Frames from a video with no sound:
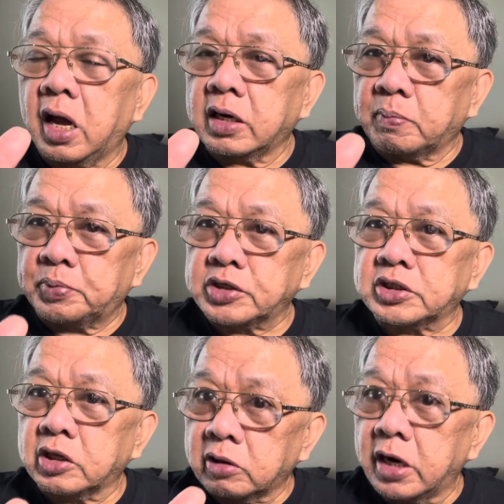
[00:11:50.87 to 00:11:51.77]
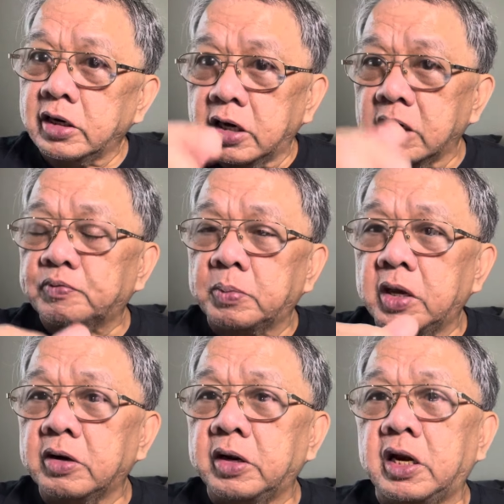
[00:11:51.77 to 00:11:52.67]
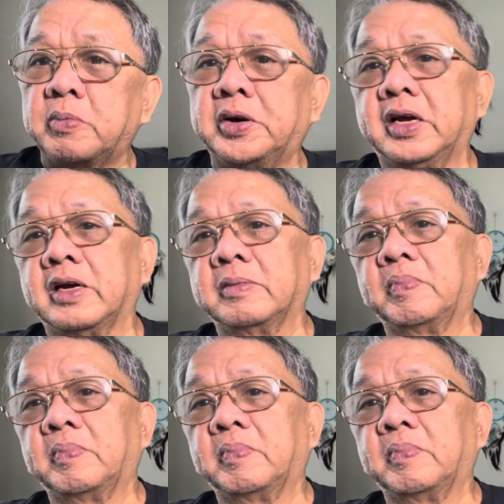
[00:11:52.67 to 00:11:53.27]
the President learned here in America.